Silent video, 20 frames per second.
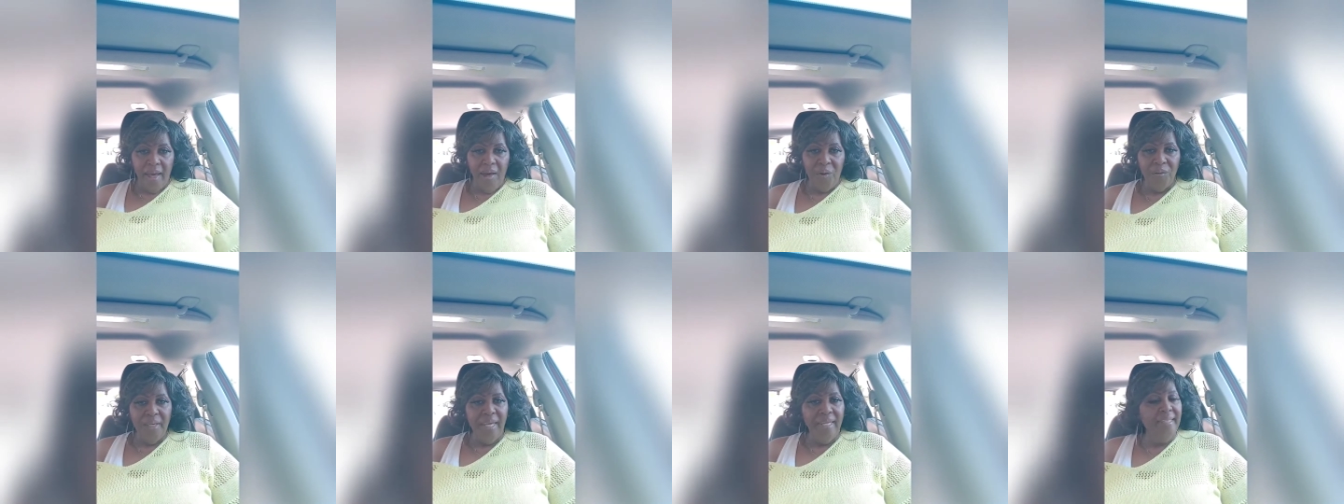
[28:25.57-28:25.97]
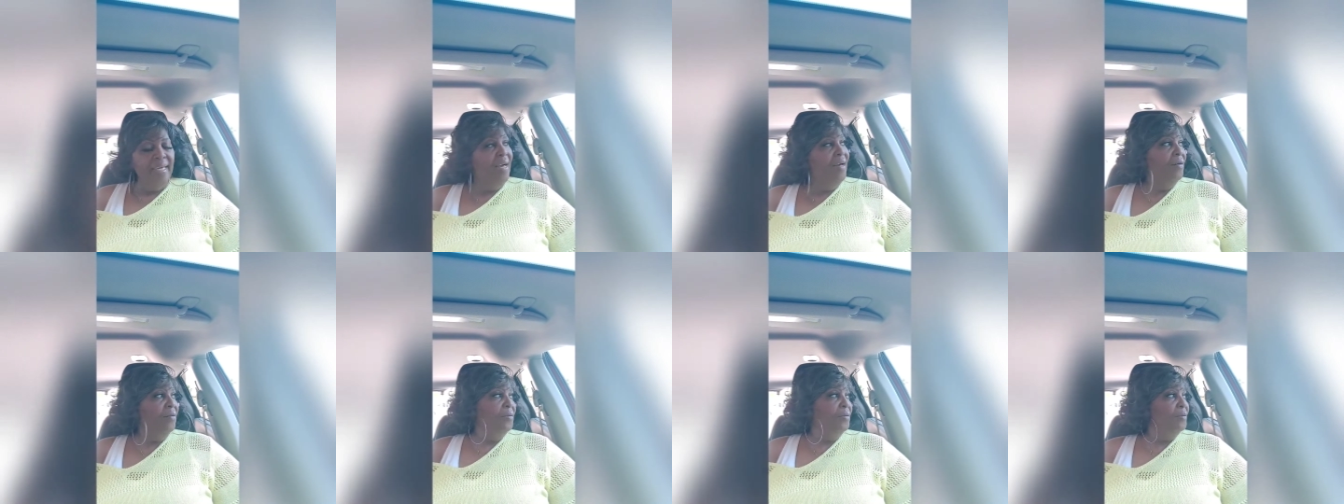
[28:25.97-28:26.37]
Okay,
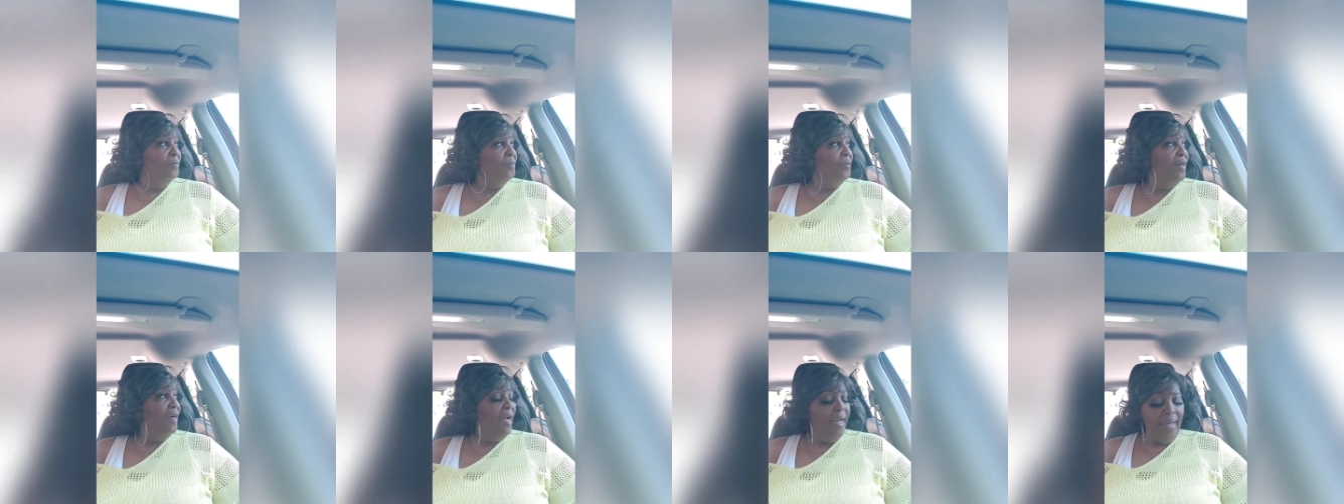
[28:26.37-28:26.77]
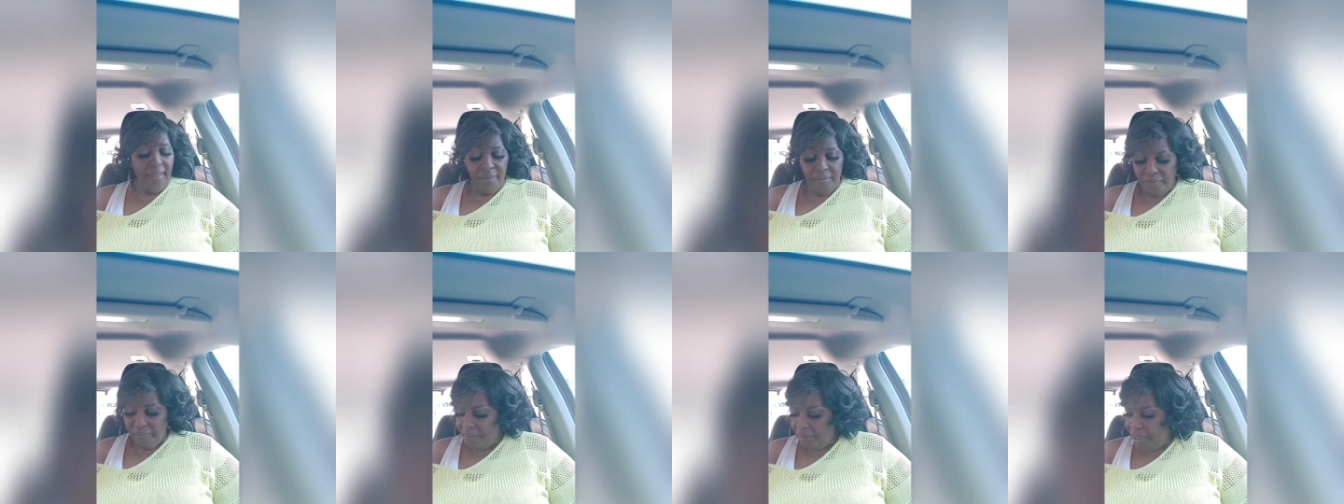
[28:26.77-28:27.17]
y'all, we're
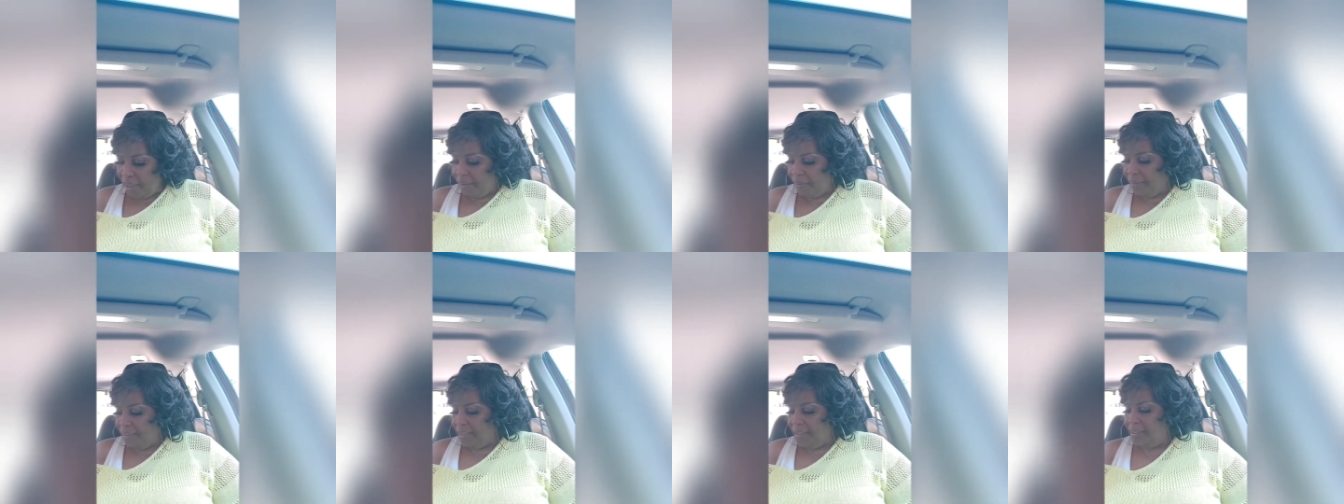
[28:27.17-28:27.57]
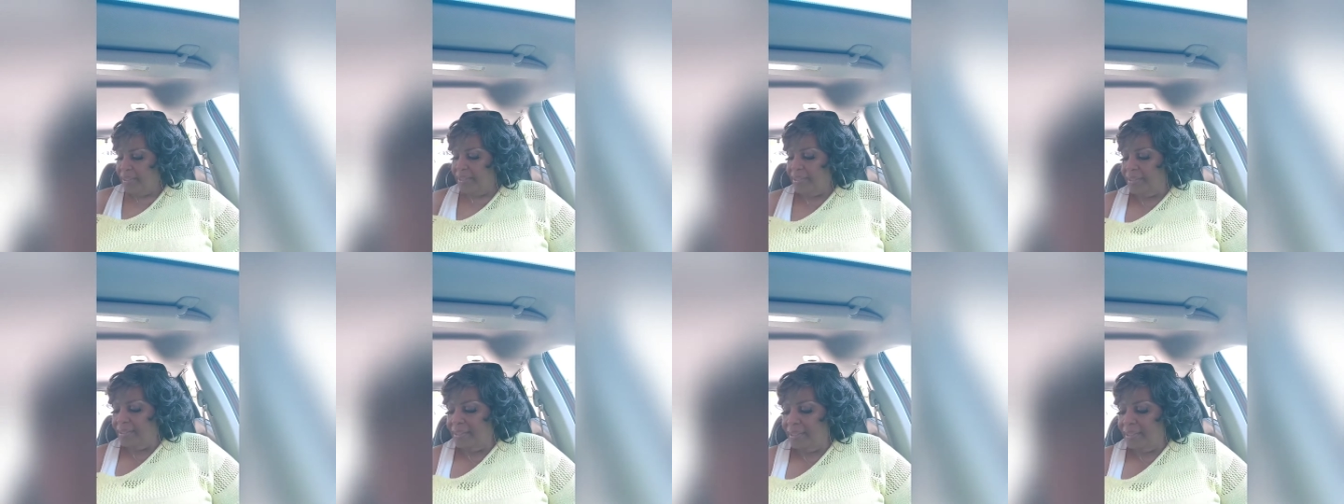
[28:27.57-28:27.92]
out of Aldi's,